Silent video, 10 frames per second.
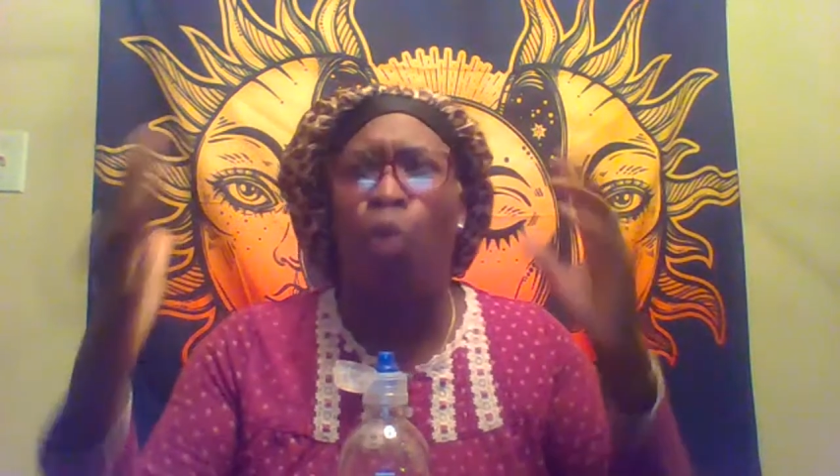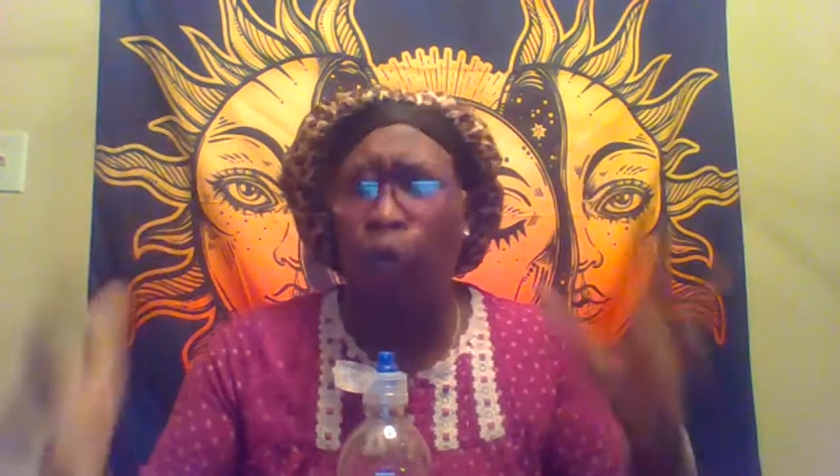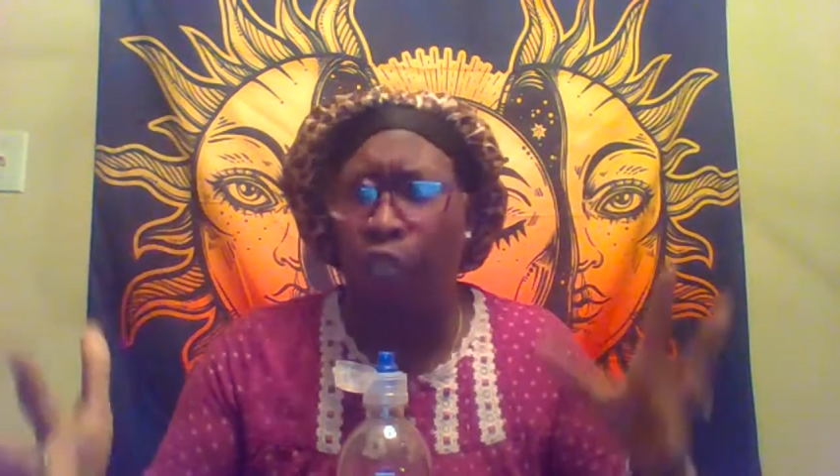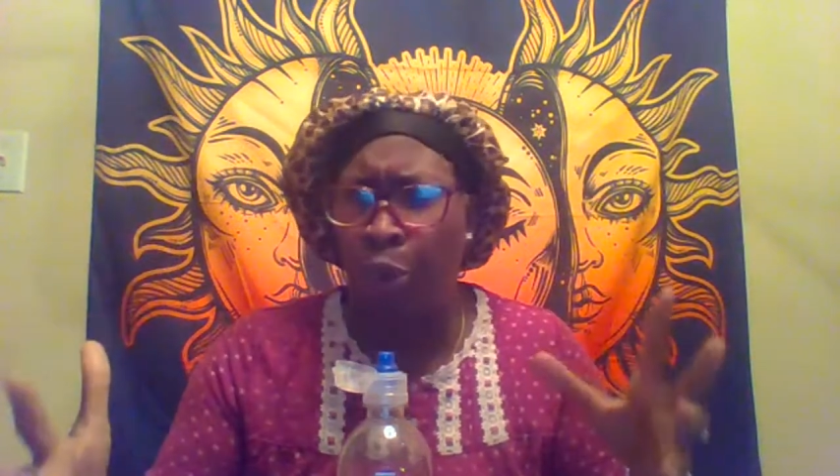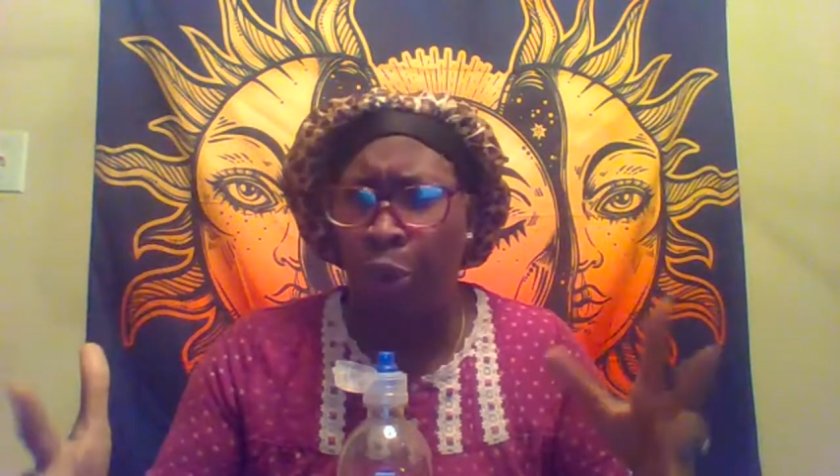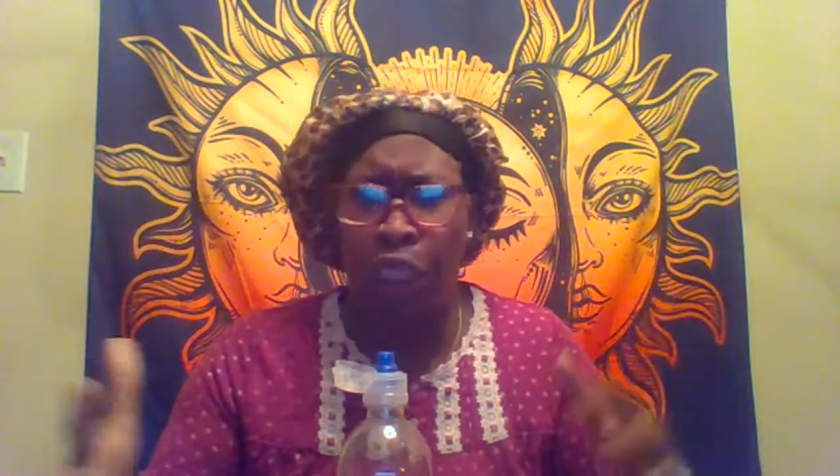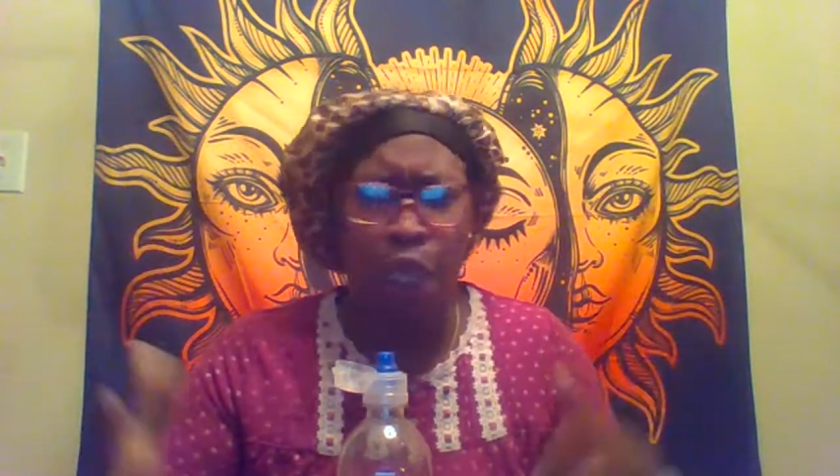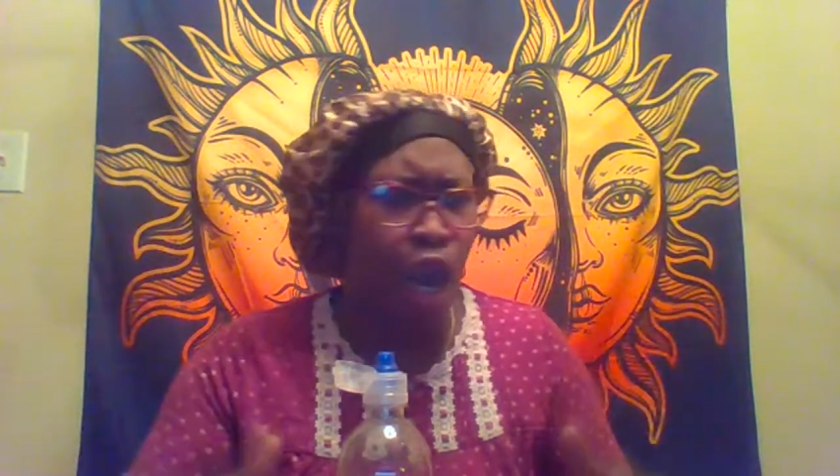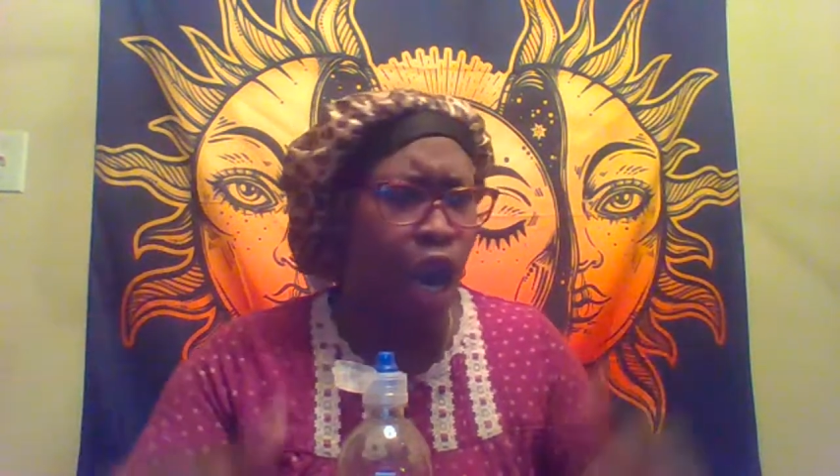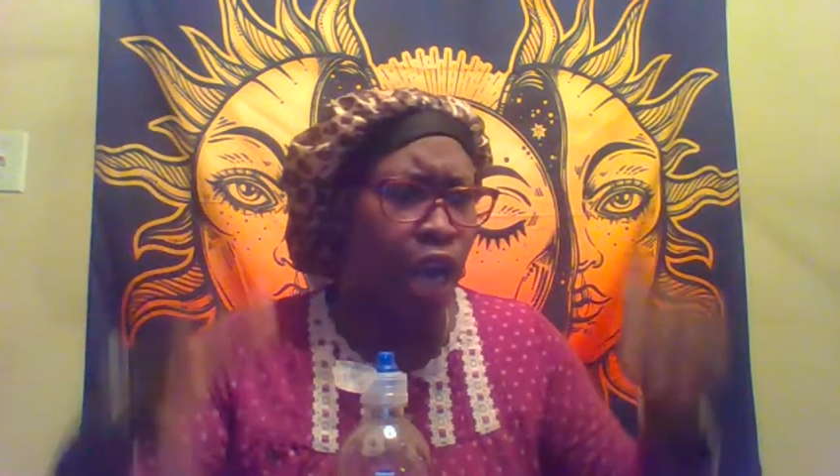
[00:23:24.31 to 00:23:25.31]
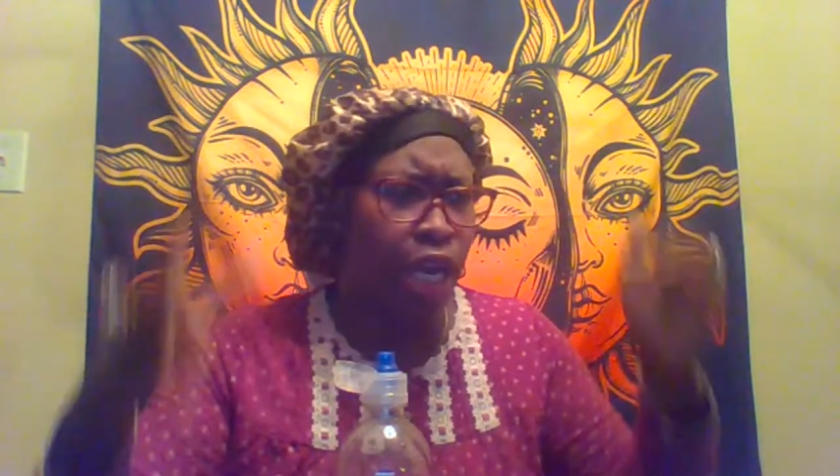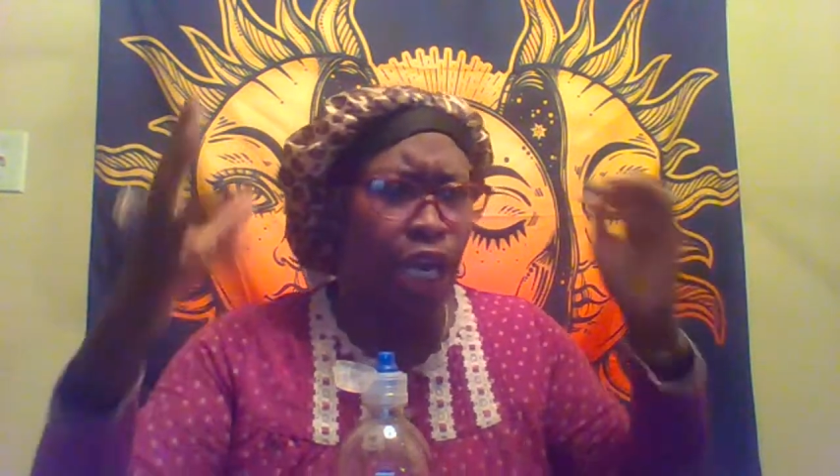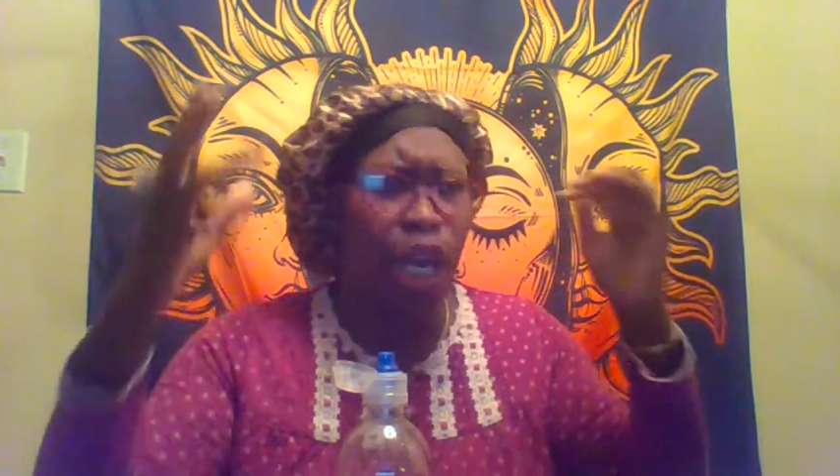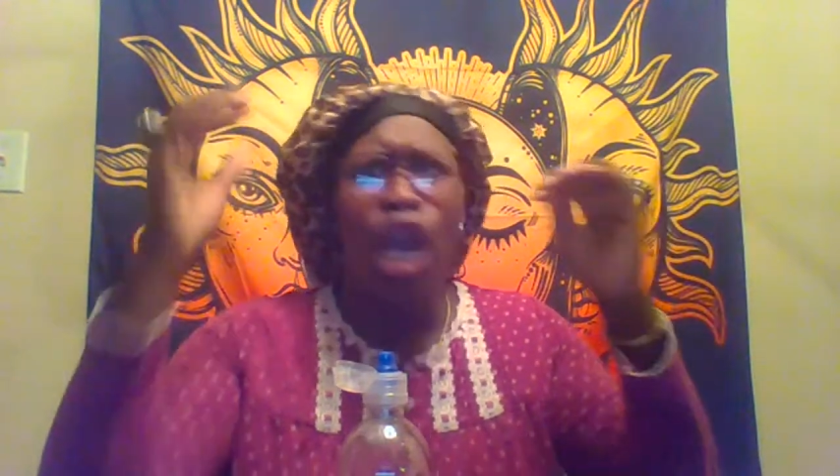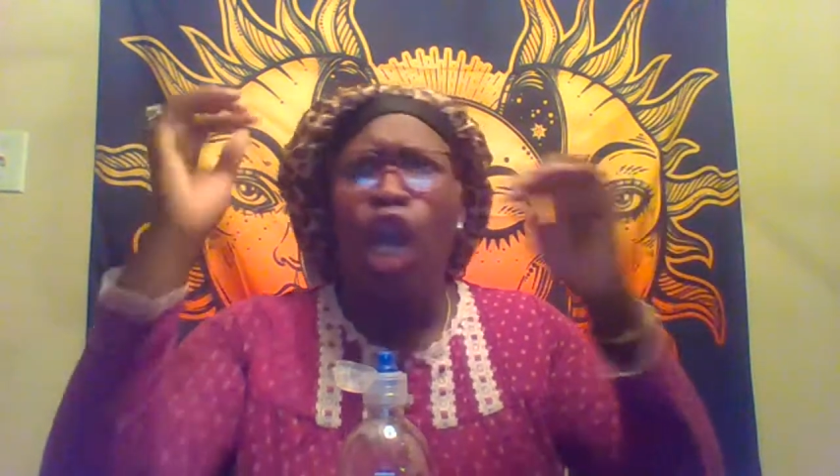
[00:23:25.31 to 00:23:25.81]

working really hard and